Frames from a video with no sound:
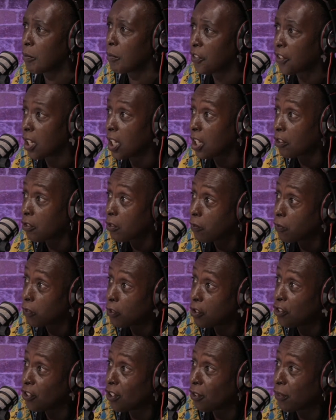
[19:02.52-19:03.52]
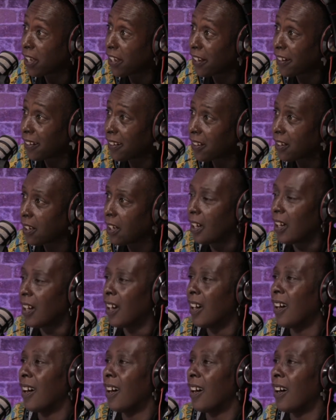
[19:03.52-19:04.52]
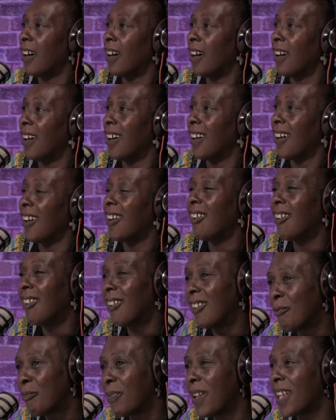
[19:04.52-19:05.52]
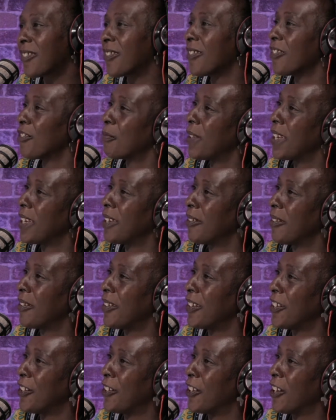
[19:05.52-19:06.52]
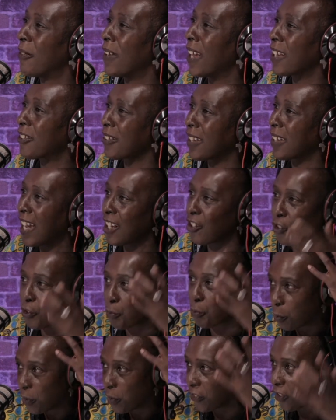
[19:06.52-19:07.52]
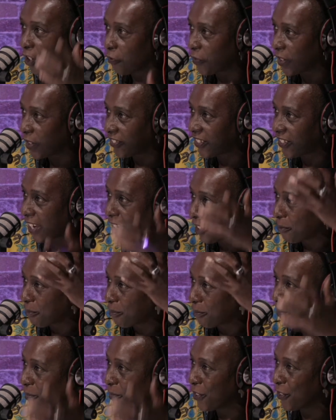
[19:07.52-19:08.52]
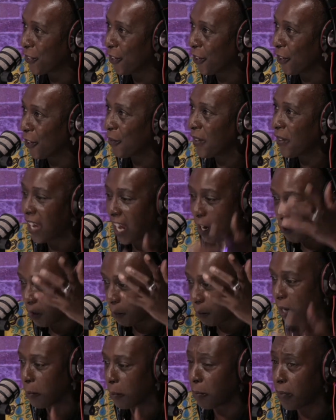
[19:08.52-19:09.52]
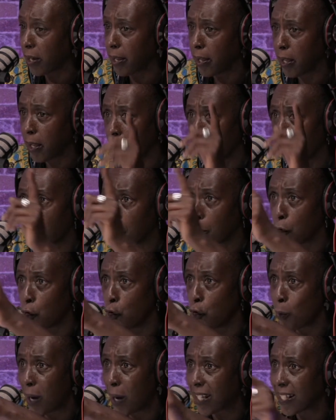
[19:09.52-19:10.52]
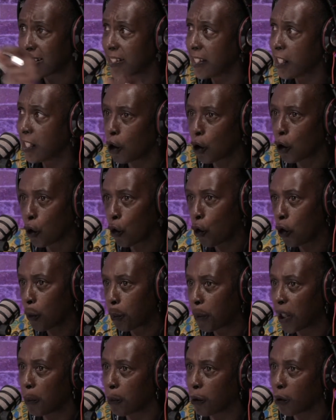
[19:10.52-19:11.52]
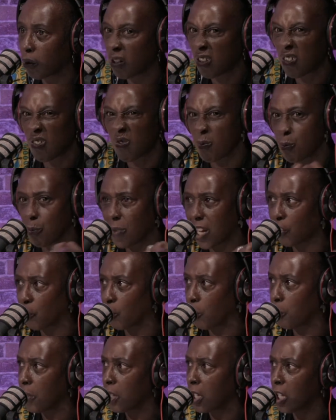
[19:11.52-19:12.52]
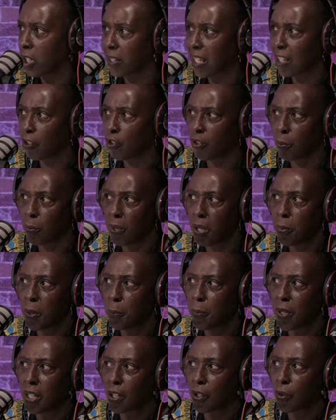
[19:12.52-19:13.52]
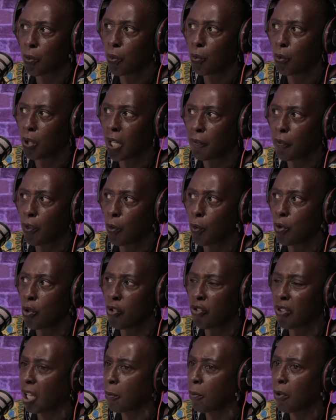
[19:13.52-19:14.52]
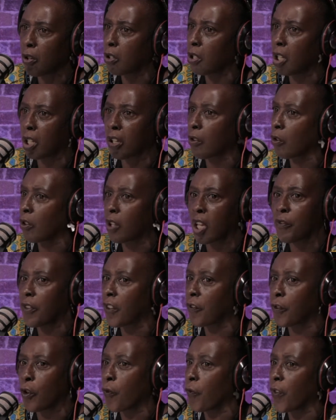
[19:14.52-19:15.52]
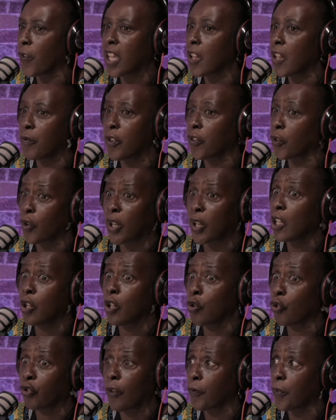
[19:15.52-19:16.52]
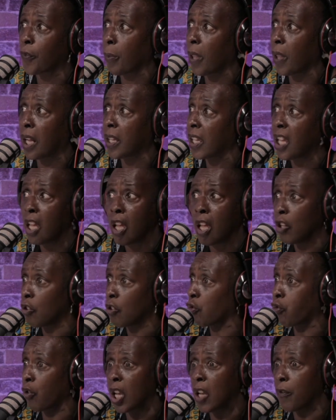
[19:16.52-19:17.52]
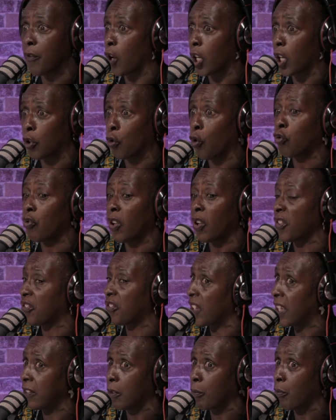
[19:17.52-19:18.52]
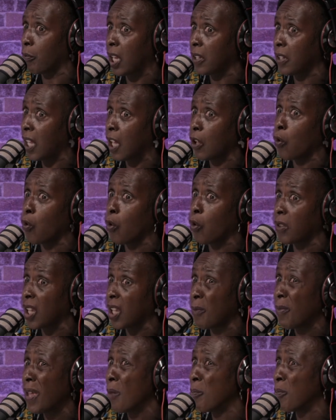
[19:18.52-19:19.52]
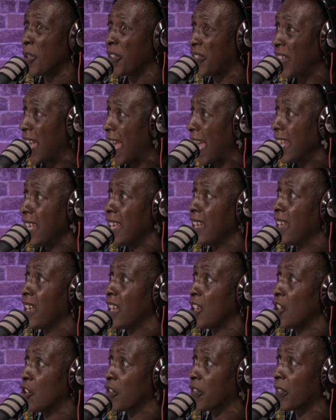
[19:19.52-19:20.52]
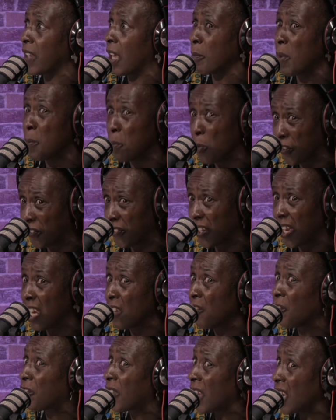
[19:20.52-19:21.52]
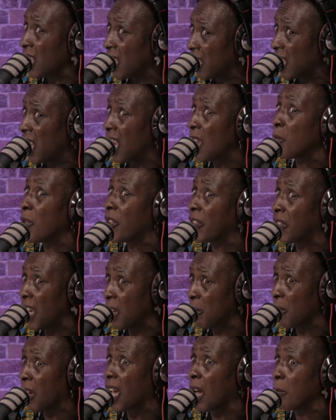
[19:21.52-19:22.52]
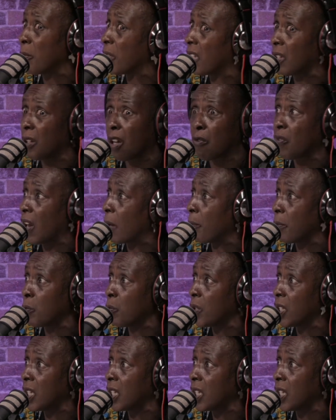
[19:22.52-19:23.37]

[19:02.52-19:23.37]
here's some food, girl." Oh, blessings me. I had to kind of just put myself in check, and remember humanity. Good people mash up. That doesn't make me be a coon. I have no illusion. I'm not going to go give you no forgiveness or killing us off the planet. Trayvon and all the rest of Sander Bland. I call the name Mazay. You understand me? Mazay. Say the name Mazay Muhammad and not ramping with it.